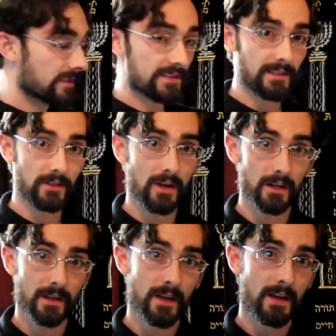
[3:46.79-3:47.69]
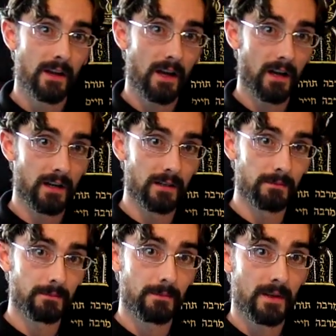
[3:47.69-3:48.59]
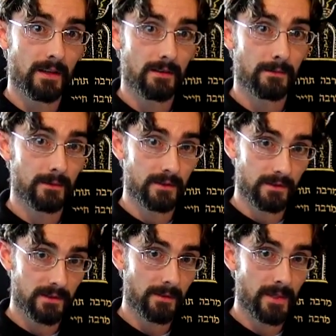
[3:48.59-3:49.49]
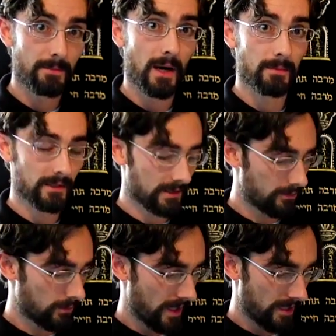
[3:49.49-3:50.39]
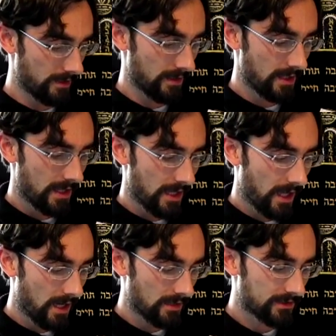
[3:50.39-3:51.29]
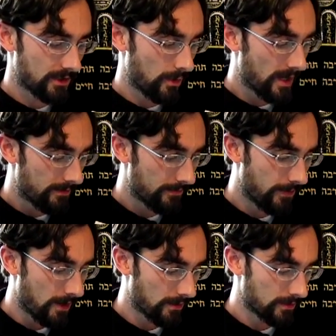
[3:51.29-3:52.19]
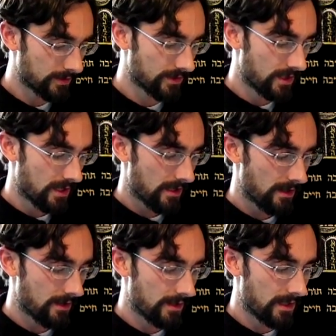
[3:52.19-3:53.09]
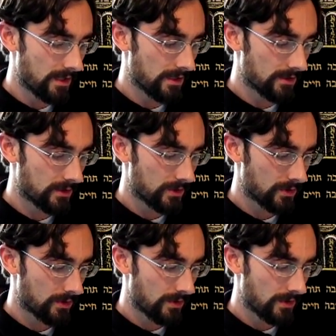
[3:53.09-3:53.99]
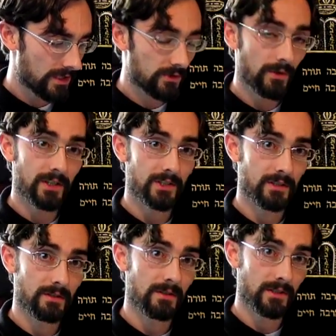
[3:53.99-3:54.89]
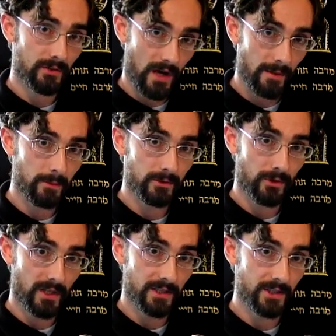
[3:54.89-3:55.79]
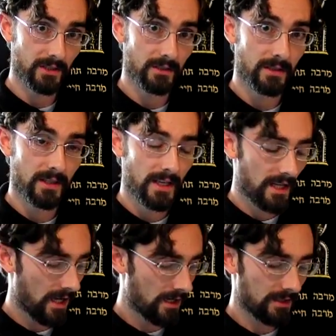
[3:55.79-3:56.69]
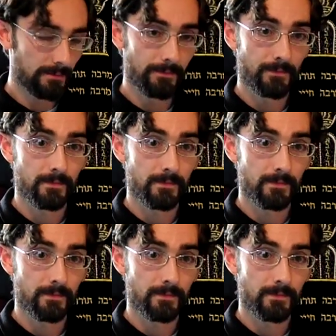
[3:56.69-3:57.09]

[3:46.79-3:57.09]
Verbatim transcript: a synagogue uh, to be publicly read. Uh, so it follows the the tradition, the scribal tradition. Um,